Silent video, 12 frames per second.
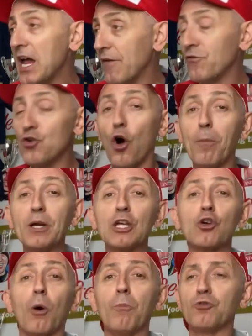If nobody
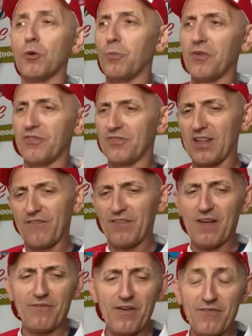comes up with,
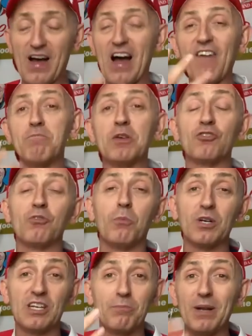if I have missed
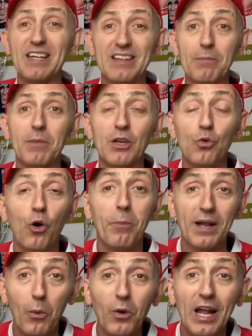somebody, please let me know,
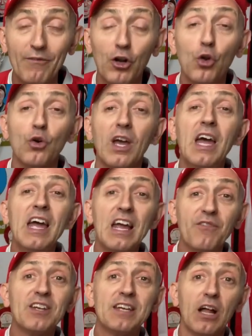but I will have a look
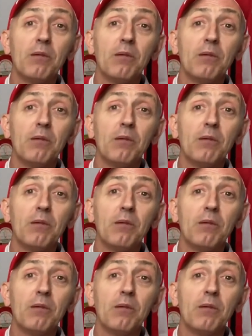if you tell